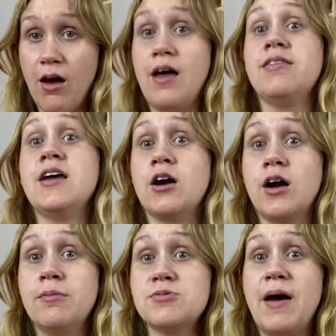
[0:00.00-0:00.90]
The air
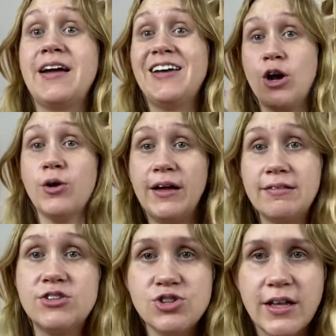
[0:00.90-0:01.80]
comes back in. Okay,
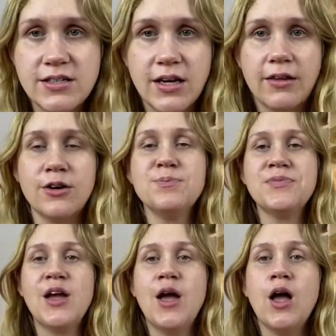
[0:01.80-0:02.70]
let's do that together.
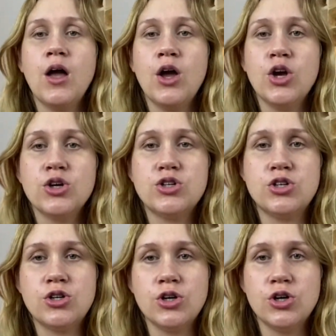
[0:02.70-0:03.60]
Shh.